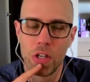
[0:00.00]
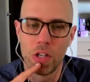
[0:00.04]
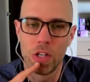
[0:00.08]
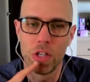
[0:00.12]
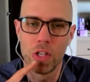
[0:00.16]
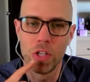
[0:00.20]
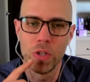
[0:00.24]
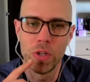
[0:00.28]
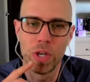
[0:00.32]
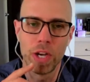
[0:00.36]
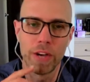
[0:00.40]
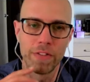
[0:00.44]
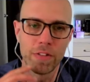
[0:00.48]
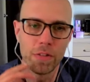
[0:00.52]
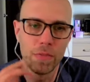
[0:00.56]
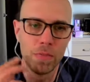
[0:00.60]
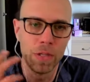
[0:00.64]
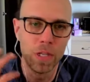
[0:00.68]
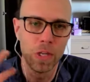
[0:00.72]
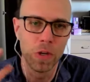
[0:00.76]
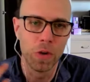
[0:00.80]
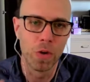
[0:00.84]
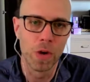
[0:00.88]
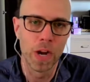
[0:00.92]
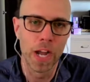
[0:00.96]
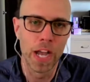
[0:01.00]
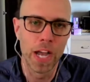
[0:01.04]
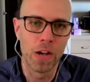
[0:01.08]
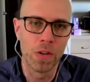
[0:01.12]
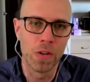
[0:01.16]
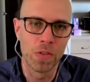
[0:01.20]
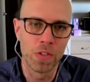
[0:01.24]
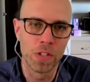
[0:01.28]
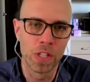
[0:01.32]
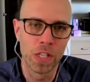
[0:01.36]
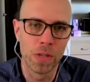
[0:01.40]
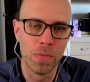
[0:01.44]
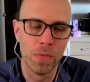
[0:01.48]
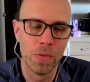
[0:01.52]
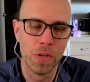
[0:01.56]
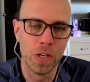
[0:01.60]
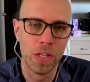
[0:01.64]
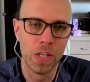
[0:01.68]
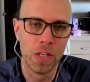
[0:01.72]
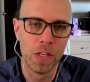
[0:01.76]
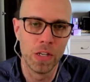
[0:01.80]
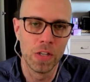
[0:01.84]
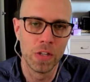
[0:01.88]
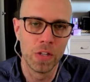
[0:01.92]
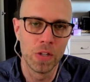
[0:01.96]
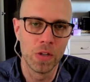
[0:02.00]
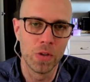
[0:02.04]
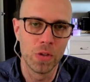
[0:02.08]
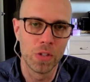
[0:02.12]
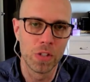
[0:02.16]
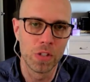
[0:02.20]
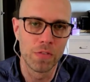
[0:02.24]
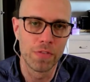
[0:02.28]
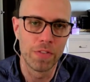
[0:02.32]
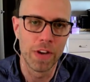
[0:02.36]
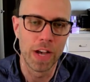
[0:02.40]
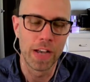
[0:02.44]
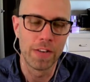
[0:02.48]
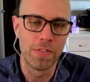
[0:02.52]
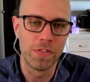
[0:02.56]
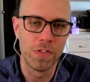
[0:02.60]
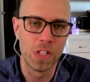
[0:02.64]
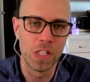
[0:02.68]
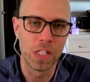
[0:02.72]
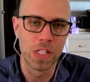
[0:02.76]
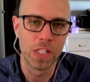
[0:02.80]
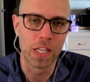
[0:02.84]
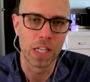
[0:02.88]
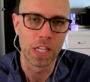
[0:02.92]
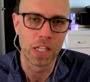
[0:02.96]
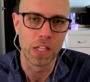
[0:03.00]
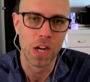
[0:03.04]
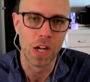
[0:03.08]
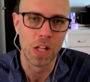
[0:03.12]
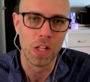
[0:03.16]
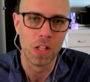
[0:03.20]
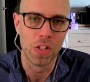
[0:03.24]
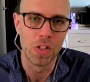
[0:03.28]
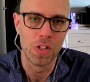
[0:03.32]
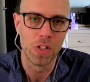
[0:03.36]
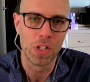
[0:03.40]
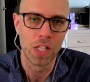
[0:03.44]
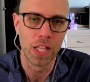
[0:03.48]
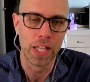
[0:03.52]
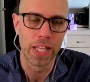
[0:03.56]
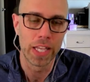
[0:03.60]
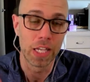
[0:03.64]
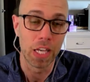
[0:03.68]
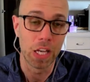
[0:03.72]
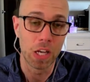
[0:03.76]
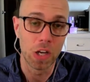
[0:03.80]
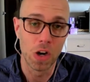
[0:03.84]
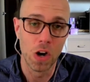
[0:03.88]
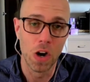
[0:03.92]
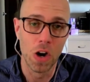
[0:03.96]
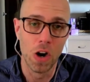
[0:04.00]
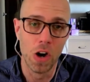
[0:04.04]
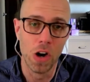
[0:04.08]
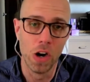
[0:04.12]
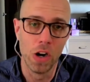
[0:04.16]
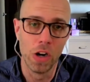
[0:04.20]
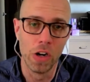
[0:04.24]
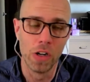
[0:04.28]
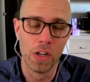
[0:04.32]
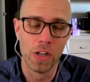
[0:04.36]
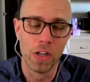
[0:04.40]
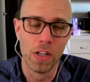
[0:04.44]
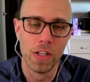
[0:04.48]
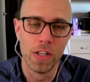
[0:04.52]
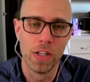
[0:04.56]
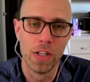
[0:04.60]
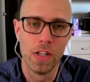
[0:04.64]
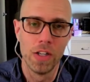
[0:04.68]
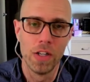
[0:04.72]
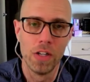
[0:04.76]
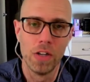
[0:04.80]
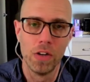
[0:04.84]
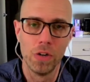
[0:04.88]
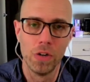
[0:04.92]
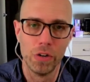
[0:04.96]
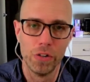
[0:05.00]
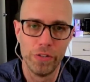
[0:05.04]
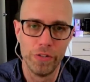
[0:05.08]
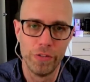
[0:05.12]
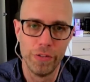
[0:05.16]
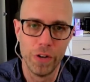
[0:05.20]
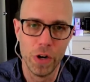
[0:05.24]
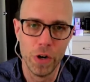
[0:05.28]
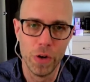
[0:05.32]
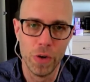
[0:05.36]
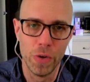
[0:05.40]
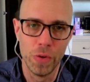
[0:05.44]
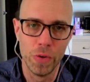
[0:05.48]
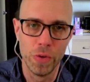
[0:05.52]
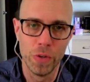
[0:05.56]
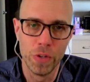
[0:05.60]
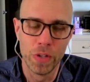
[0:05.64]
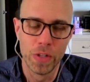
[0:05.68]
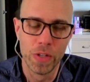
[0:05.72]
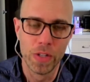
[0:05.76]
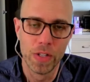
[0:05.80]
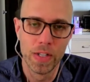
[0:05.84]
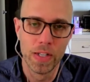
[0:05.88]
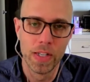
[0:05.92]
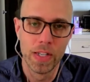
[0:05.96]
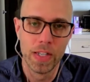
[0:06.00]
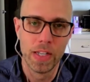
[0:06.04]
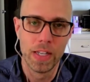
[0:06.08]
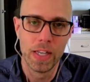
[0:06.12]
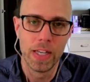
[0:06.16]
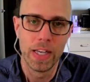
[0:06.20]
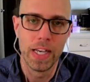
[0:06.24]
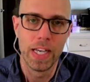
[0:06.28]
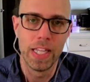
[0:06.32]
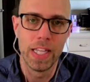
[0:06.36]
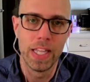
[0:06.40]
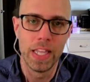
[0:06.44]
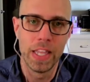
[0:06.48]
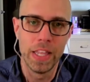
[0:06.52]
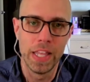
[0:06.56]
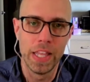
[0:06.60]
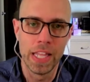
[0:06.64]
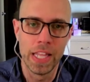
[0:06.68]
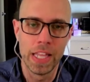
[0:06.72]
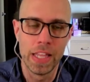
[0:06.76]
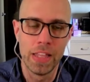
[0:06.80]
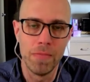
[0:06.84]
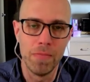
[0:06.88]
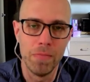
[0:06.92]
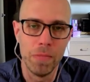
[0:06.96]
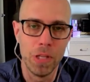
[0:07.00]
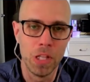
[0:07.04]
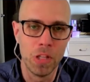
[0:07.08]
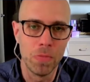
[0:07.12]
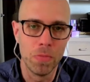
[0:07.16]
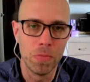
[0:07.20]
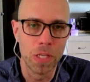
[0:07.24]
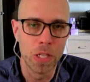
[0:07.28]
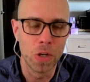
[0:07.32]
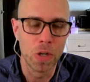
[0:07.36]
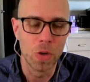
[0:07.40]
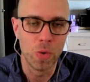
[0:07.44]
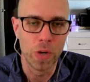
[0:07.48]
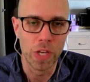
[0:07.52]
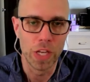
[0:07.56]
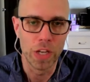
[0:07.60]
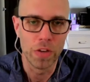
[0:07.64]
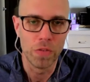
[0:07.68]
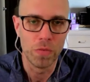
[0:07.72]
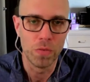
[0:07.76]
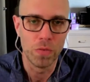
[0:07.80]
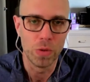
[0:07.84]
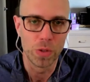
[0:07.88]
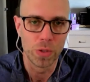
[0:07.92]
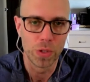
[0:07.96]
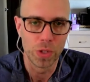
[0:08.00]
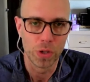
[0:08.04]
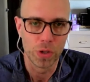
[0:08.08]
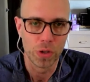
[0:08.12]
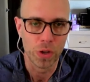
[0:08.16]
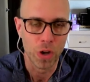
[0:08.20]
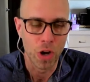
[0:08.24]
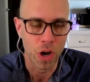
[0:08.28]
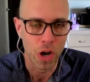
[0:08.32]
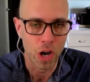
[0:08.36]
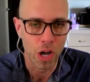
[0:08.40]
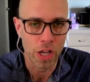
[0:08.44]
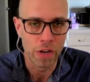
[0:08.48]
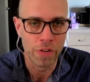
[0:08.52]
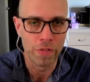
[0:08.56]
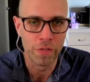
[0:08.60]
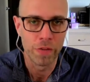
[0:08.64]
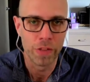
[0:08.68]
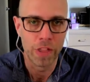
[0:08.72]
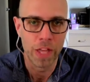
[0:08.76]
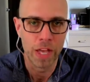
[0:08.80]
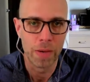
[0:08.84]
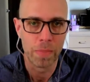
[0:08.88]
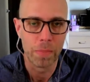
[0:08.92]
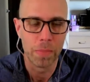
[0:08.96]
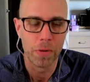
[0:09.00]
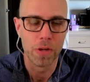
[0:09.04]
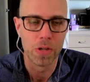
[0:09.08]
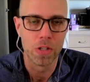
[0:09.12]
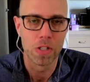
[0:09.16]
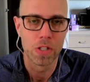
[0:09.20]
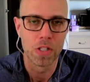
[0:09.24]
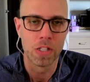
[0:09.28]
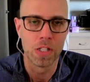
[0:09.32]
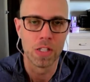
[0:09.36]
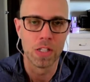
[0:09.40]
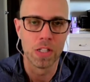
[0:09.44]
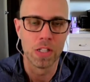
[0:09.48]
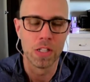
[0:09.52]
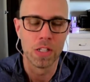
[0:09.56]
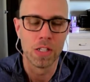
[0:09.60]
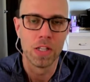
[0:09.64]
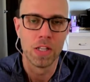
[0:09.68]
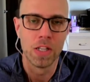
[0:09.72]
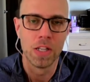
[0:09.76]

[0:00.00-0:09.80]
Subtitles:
You have to be around someone who has 5G technology, like a car or a phone, and then the millimeter wave will turn on for that person.